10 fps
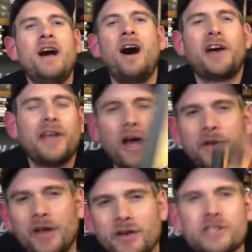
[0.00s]
I could
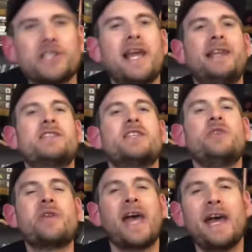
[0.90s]
own it on the SNES.
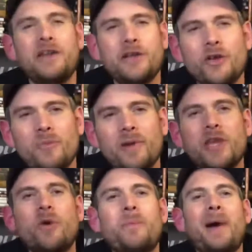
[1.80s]
You can do, but
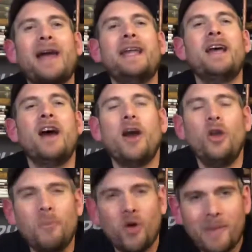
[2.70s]
you would pay a
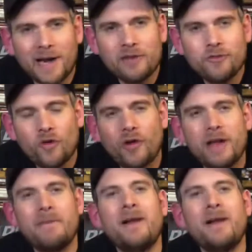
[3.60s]
lot more money for it.